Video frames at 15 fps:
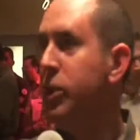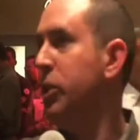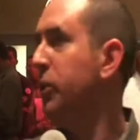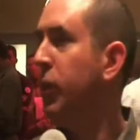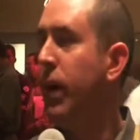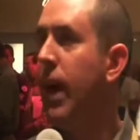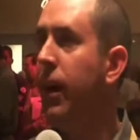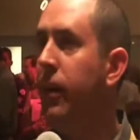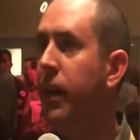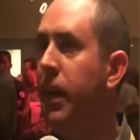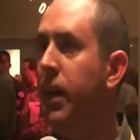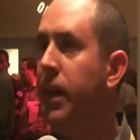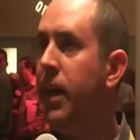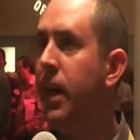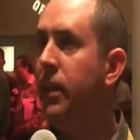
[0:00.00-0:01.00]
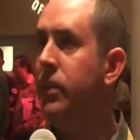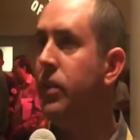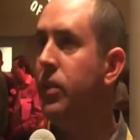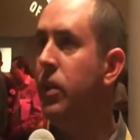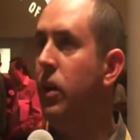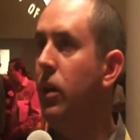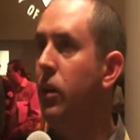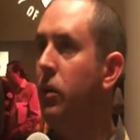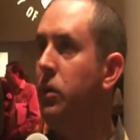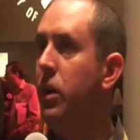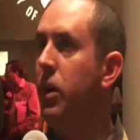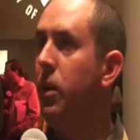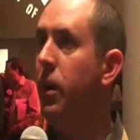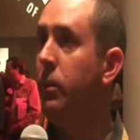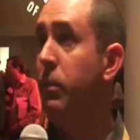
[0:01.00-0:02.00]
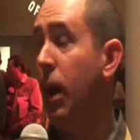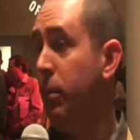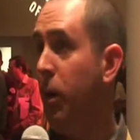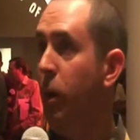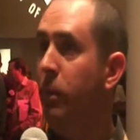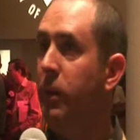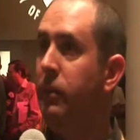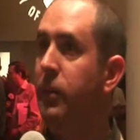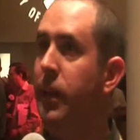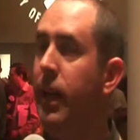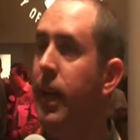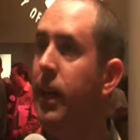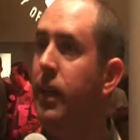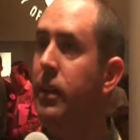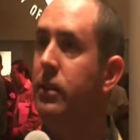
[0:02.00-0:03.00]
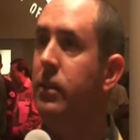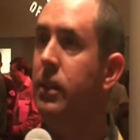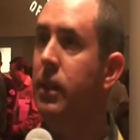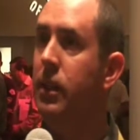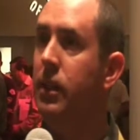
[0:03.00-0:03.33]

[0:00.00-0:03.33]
reality again. So you know, I'm I'm hoping for that. And uh,